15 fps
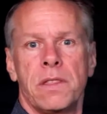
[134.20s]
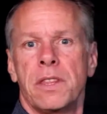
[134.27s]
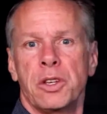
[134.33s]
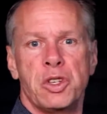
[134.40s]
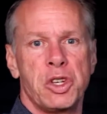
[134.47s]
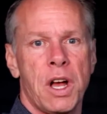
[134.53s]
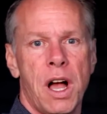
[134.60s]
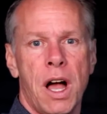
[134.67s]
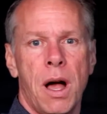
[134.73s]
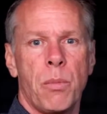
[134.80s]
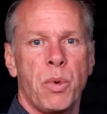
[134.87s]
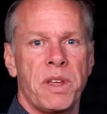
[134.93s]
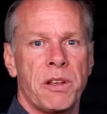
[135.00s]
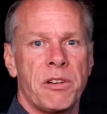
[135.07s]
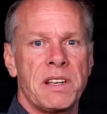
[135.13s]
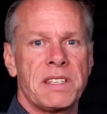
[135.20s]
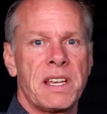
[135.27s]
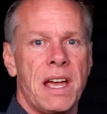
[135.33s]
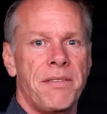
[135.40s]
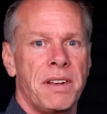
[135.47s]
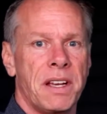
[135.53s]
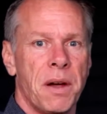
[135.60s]
the job, whether it's
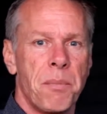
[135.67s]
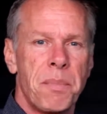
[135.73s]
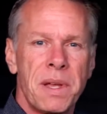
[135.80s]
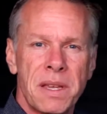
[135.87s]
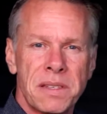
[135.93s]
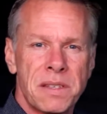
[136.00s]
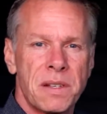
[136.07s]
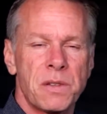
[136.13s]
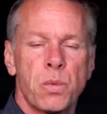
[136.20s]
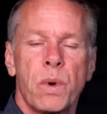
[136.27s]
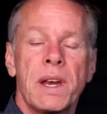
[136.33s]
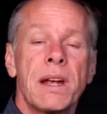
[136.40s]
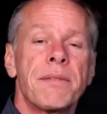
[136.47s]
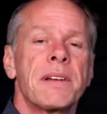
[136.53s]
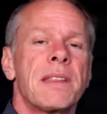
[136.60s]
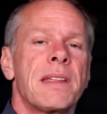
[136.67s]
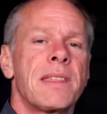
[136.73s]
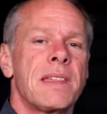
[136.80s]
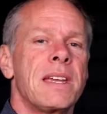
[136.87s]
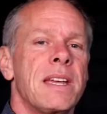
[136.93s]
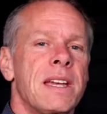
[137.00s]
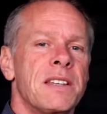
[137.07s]
having a business, whatever the
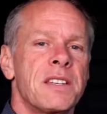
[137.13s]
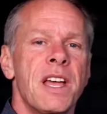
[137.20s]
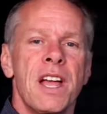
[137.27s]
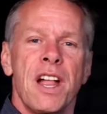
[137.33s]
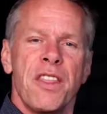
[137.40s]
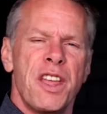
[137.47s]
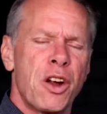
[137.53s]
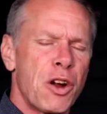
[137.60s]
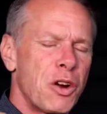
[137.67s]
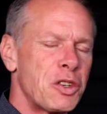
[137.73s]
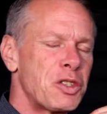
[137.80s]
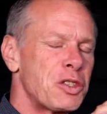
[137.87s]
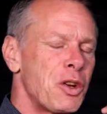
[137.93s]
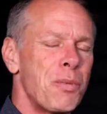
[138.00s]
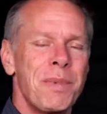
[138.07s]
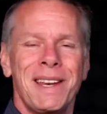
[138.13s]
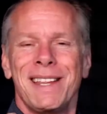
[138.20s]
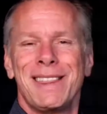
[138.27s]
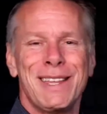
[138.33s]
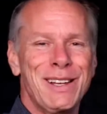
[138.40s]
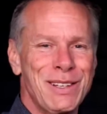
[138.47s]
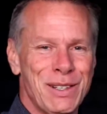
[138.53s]
thing is, there are so many
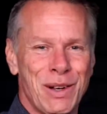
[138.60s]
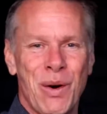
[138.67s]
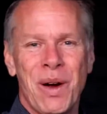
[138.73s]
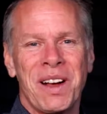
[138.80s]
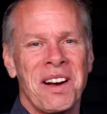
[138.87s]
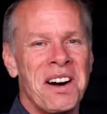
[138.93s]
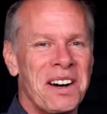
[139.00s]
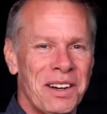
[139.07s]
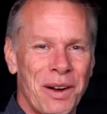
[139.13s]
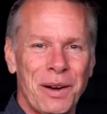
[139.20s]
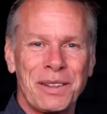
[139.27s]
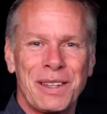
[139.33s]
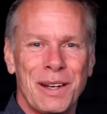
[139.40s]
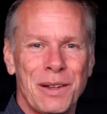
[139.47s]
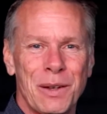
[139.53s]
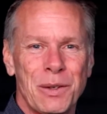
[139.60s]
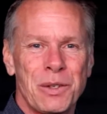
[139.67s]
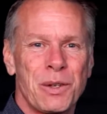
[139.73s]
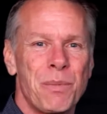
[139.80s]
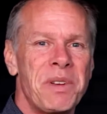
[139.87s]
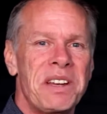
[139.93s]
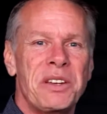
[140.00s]
things going on, aren't there? There's
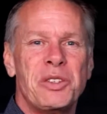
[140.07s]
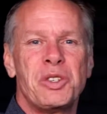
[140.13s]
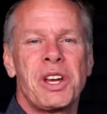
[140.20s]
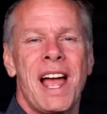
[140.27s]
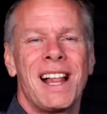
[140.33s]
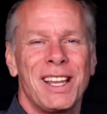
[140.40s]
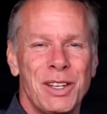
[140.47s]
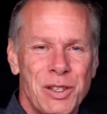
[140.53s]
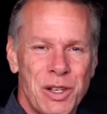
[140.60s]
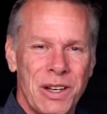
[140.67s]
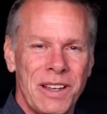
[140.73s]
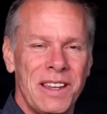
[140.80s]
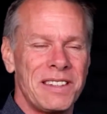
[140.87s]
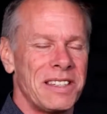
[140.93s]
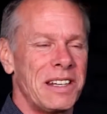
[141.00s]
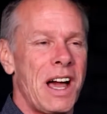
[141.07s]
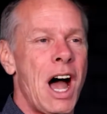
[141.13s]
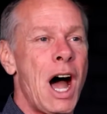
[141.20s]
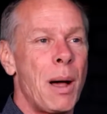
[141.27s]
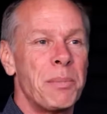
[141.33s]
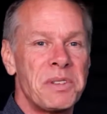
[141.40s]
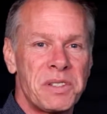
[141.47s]
so many challenges and
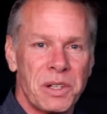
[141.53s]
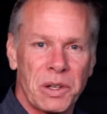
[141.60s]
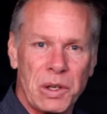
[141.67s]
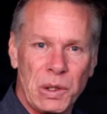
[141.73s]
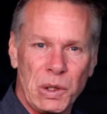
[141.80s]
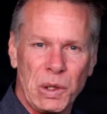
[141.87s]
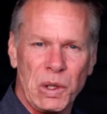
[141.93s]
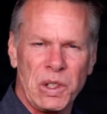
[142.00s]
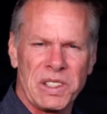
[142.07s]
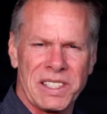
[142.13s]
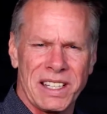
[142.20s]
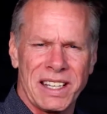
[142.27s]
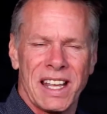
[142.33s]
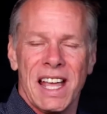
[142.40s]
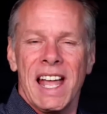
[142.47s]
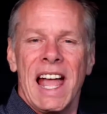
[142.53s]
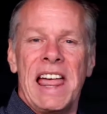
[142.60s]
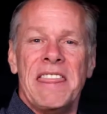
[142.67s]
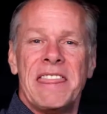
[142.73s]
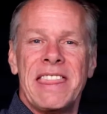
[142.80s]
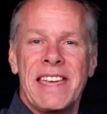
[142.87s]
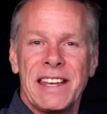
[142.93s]
obstacles and
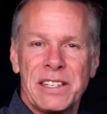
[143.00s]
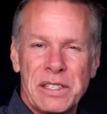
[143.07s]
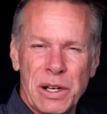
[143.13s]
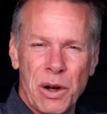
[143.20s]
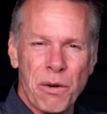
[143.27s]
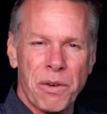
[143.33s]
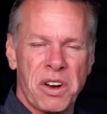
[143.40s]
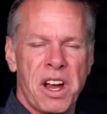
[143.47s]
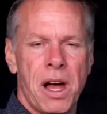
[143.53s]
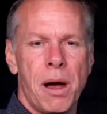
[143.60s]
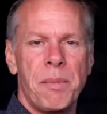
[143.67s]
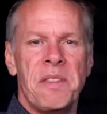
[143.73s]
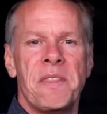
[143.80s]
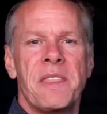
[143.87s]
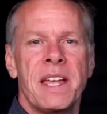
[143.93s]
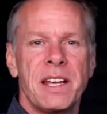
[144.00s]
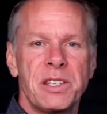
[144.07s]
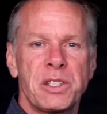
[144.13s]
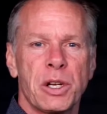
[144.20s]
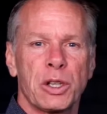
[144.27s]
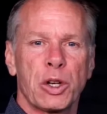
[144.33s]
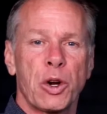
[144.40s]
things to overcome and
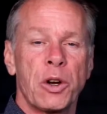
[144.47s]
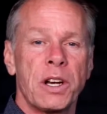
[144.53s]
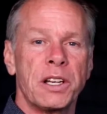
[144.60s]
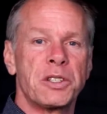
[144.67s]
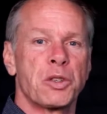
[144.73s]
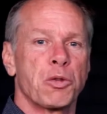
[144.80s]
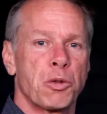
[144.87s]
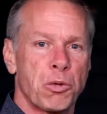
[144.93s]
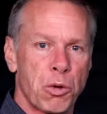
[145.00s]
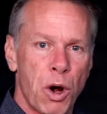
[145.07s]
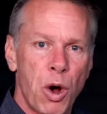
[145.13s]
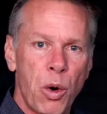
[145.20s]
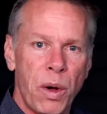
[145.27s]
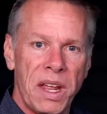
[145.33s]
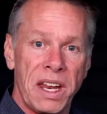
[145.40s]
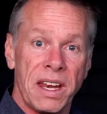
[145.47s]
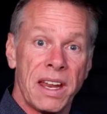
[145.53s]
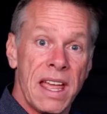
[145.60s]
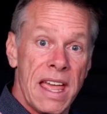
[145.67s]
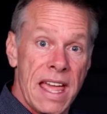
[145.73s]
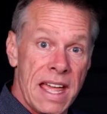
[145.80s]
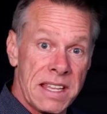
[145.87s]
things to learn and to grow in.
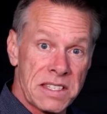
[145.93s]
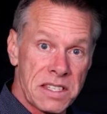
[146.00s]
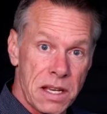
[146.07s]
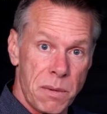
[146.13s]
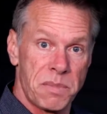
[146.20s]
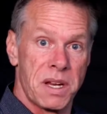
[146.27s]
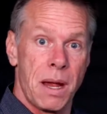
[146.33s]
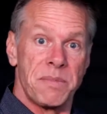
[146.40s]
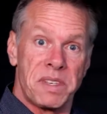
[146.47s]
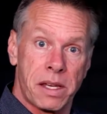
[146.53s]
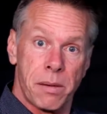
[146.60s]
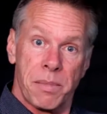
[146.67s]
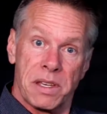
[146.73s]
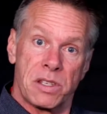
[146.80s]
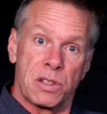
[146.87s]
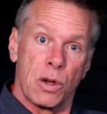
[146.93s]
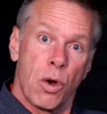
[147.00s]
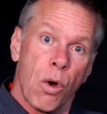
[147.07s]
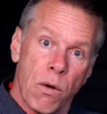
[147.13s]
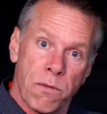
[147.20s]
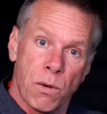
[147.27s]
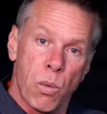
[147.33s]
And sometimes it can be
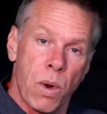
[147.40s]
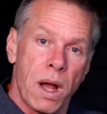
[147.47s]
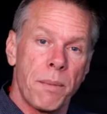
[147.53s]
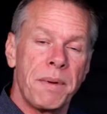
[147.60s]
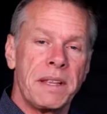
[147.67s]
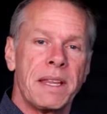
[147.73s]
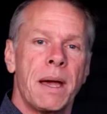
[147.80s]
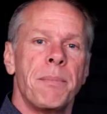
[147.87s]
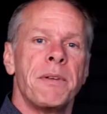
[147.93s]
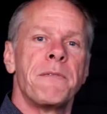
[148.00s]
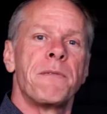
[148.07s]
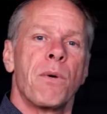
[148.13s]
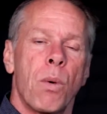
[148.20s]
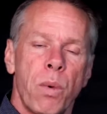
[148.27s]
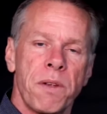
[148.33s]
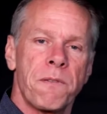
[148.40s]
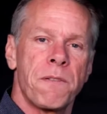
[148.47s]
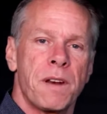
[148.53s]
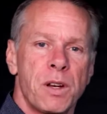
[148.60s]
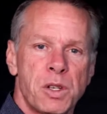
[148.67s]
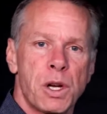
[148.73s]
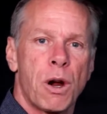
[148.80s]
so overwhelming that before we
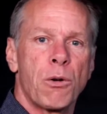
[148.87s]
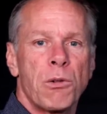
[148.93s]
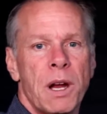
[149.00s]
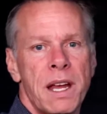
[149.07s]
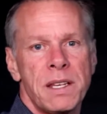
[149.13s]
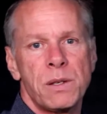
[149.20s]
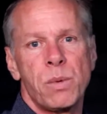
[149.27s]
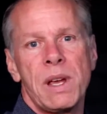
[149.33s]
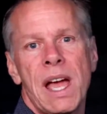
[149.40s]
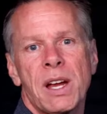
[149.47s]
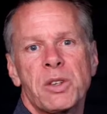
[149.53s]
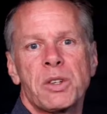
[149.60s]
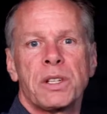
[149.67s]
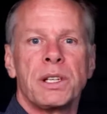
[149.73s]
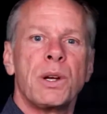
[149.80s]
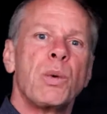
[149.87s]
finish our race, we actually